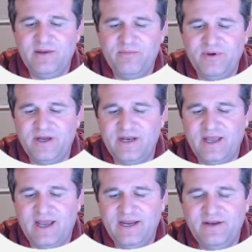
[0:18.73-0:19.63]
but
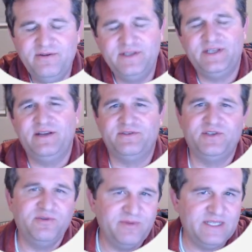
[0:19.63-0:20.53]
I noticed how
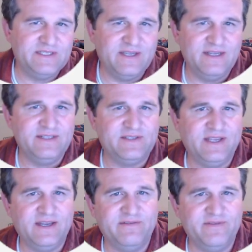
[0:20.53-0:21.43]
so many sites
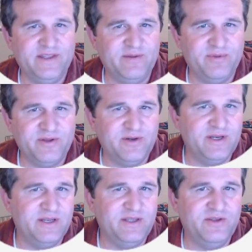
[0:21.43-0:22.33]
have the ability
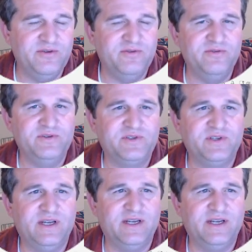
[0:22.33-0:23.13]
to use